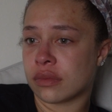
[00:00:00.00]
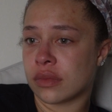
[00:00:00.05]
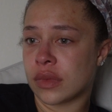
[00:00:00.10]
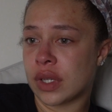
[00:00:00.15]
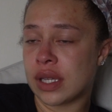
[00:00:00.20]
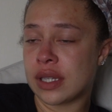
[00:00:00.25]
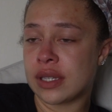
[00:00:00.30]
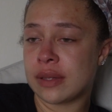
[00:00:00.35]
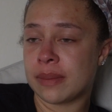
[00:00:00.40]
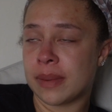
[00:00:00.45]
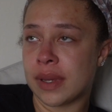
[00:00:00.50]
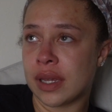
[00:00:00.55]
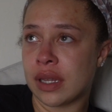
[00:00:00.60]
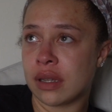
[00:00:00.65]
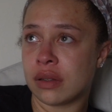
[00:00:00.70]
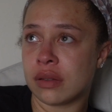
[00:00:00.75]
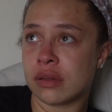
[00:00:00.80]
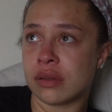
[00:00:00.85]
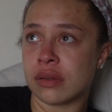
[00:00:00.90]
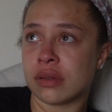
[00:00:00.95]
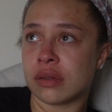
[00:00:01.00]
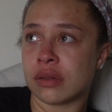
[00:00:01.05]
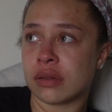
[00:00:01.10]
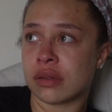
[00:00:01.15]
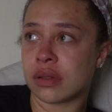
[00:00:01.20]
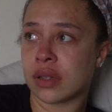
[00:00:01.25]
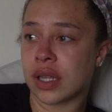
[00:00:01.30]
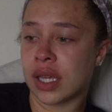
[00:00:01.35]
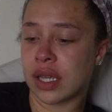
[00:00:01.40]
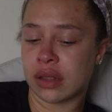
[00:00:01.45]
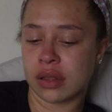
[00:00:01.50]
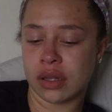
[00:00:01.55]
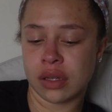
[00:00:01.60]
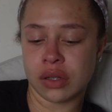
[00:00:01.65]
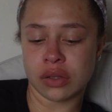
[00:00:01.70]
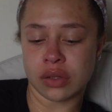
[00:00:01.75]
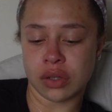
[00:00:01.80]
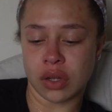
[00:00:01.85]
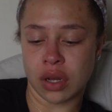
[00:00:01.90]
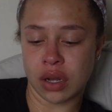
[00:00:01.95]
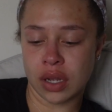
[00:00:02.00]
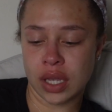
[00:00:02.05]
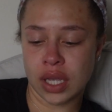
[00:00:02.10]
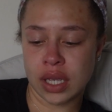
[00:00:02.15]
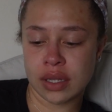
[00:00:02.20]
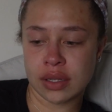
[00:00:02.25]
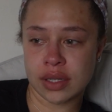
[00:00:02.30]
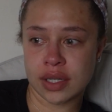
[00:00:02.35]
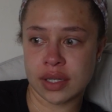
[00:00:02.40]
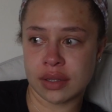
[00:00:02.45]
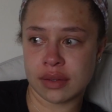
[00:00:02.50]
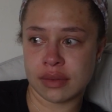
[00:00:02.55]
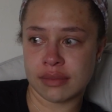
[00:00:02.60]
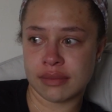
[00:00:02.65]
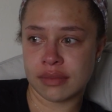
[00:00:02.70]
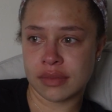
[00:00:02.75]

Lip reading: It's been like the longest